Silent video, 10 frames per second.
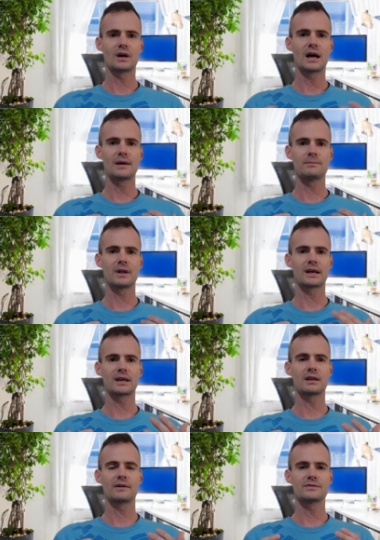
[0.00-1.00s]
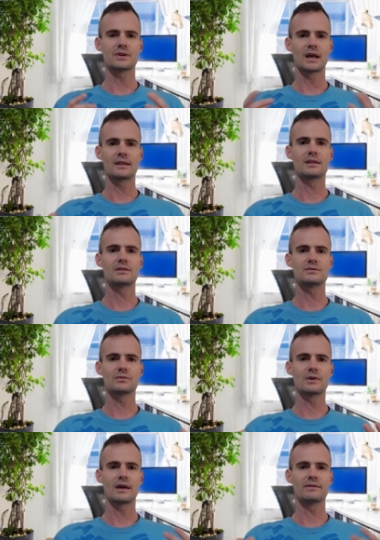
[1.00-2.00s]
I'm lucky enough to had
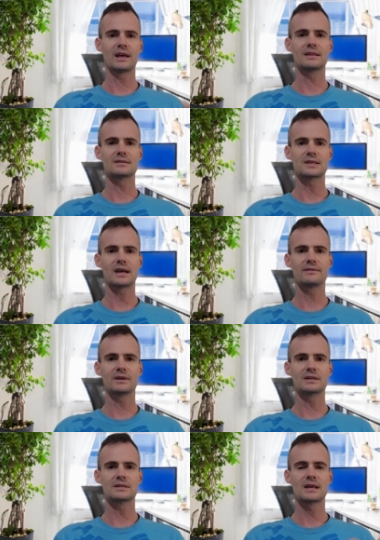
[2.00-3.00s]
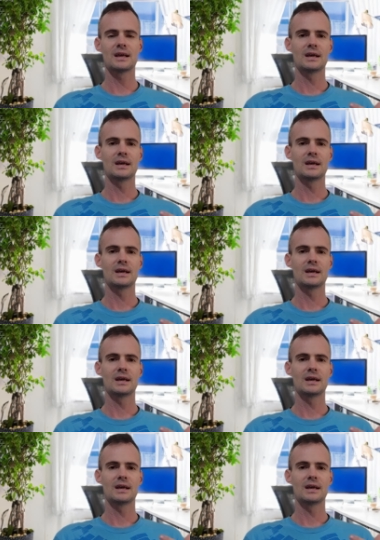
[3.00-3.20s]
to have had the savings